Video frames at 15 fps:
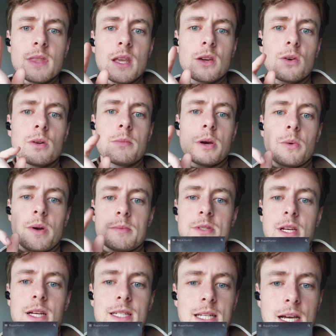Go to my
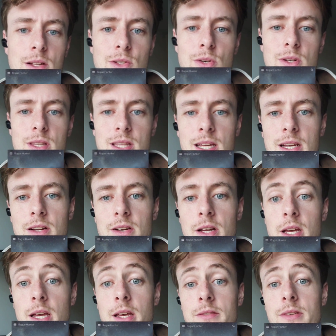website, download it there.
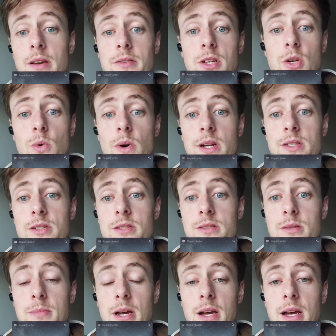If you have any
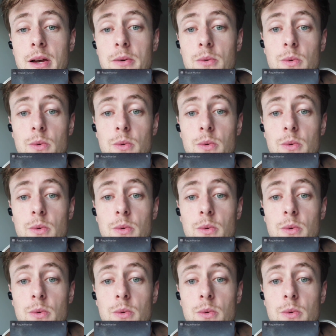questions about how it